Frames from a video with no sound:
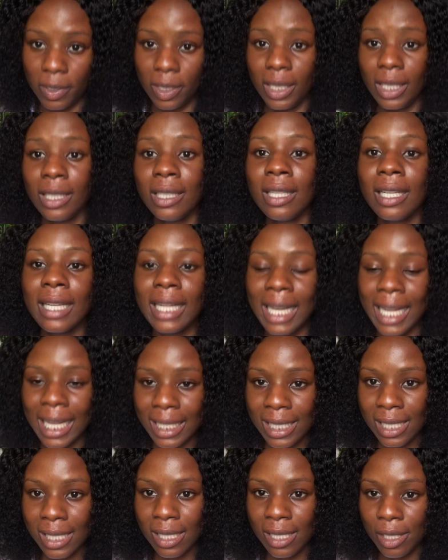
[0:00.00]
in
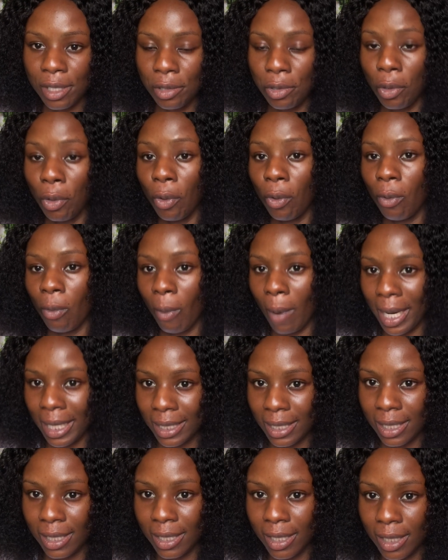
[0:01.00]
lightening or
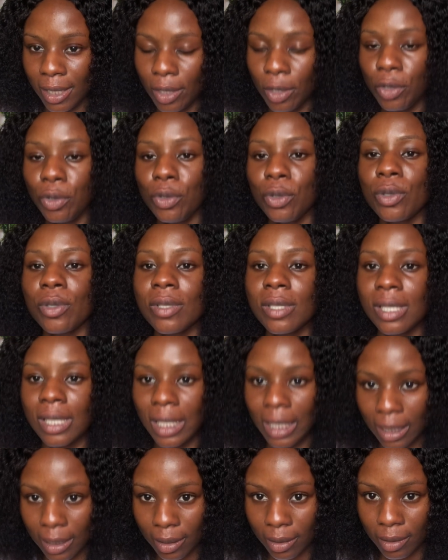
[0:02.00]
whitening your
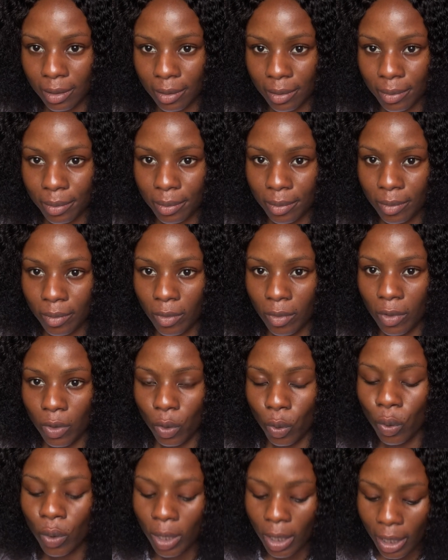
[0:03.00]
skin.
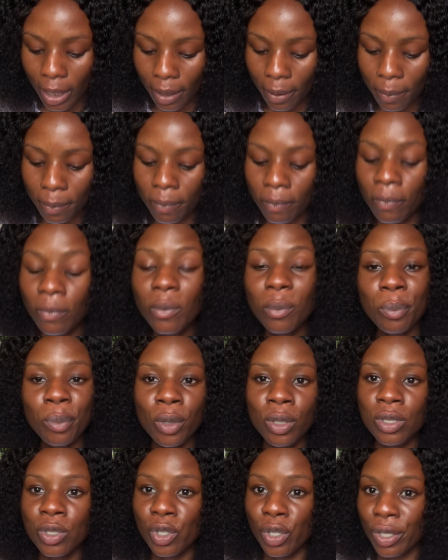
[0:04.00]
Okay,
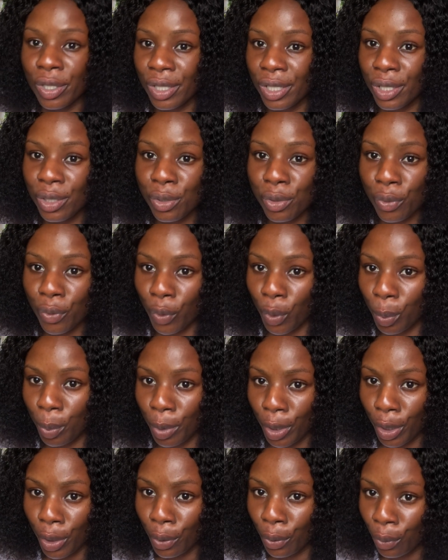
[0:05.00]
but just this scrub
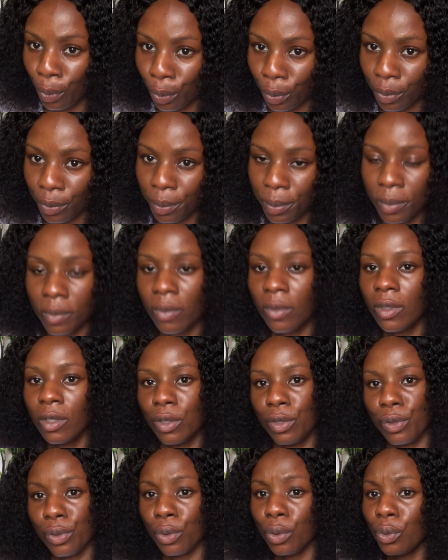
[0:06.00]
alone
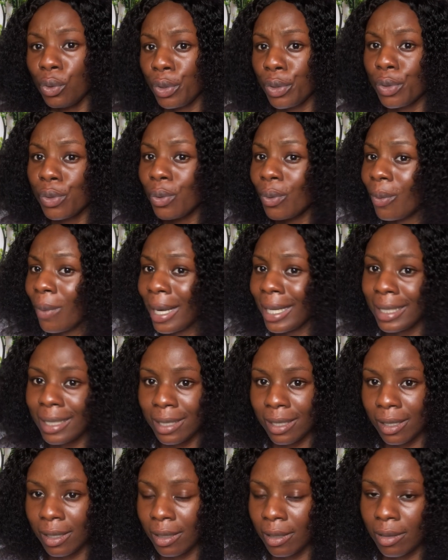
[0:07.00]
is not going to
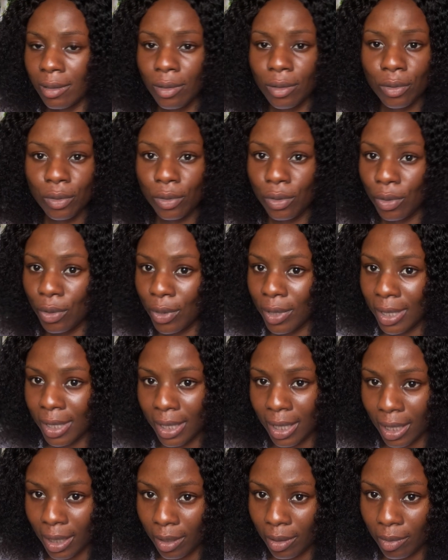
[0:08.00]
whiten your
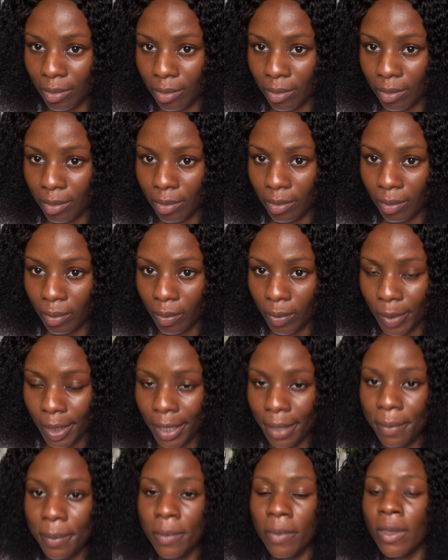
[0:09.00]
skin.
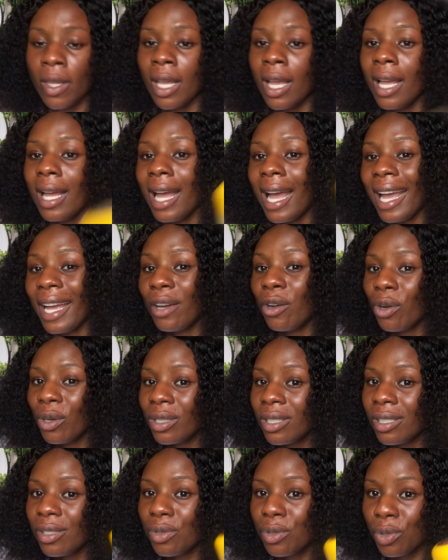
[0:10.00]
Okay, I got
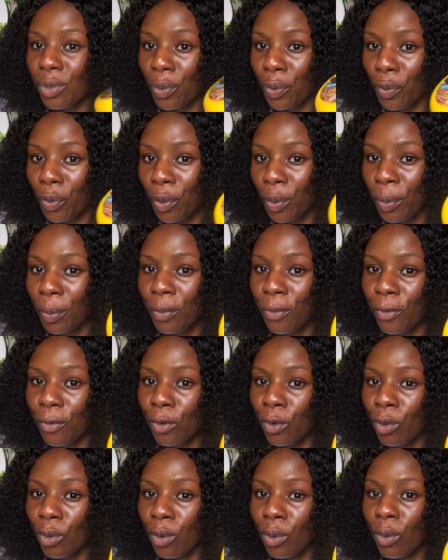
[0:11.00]
this scrub
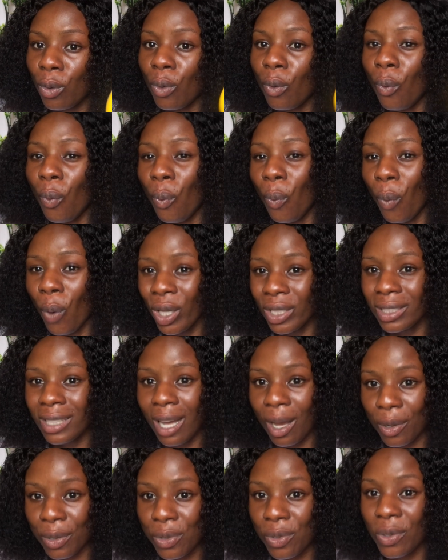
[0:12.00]
for
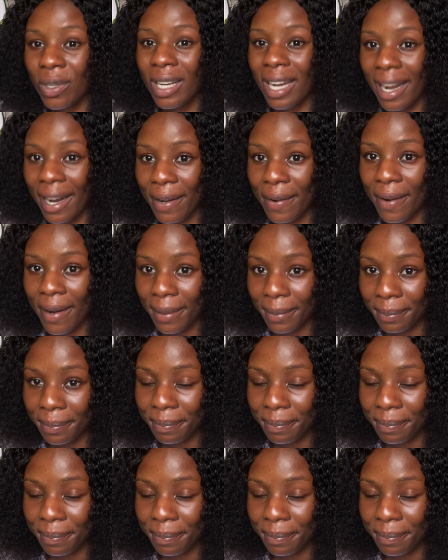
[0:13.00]
1,000 naira.